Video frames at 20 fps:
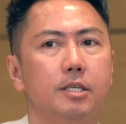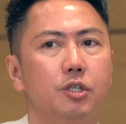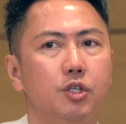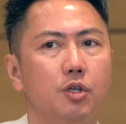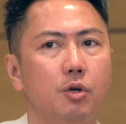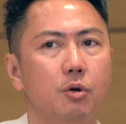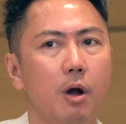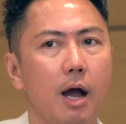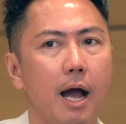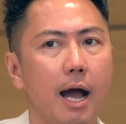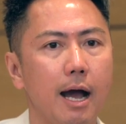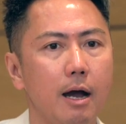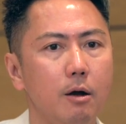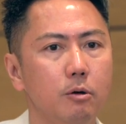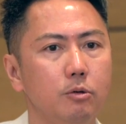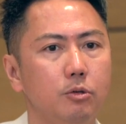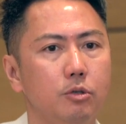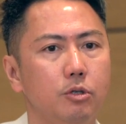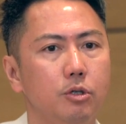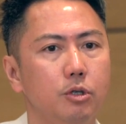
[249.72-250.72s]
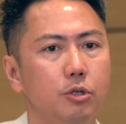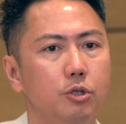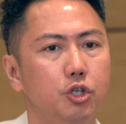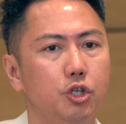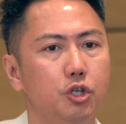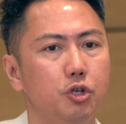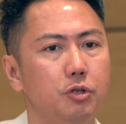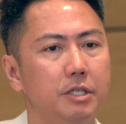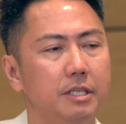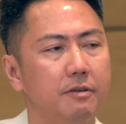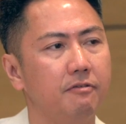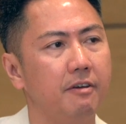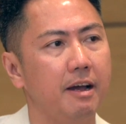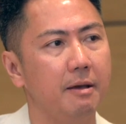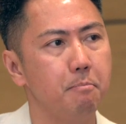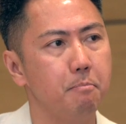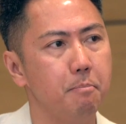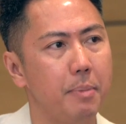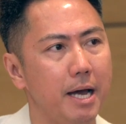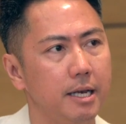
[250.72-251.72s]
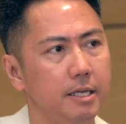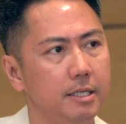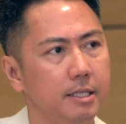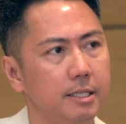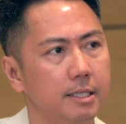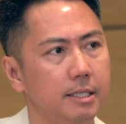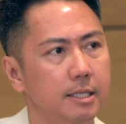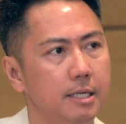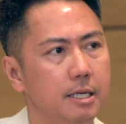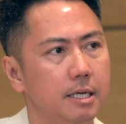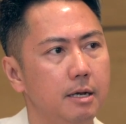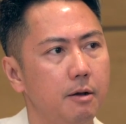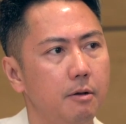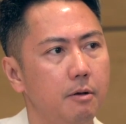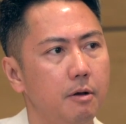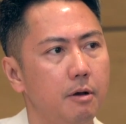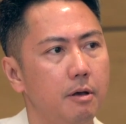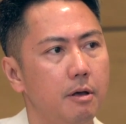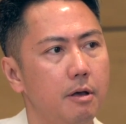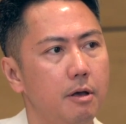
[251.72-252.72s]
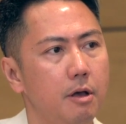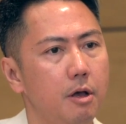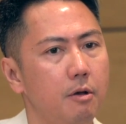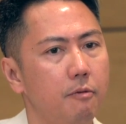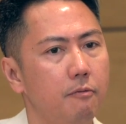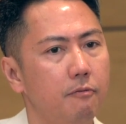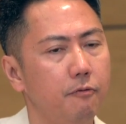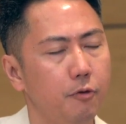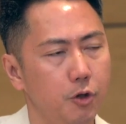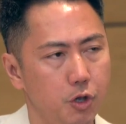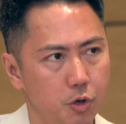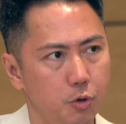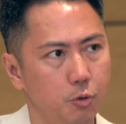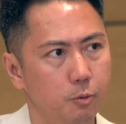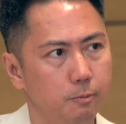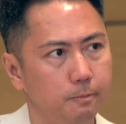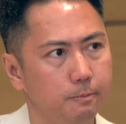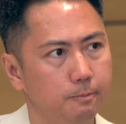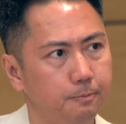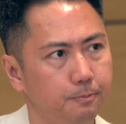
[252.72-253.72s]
So how do you define balance for you?